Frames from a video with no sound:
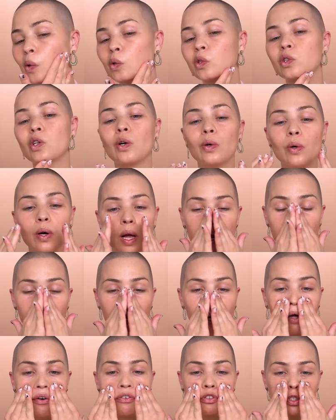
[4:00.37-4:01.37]
also
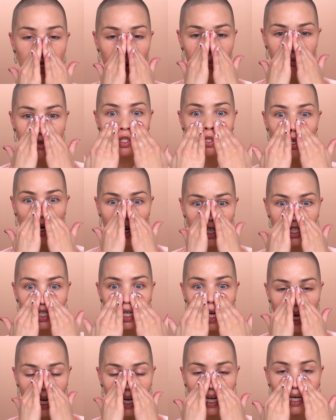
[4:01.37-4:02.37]
love to massage
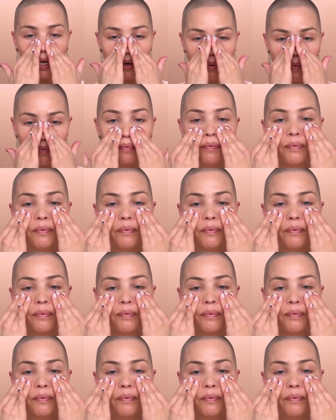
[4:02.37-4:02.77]
in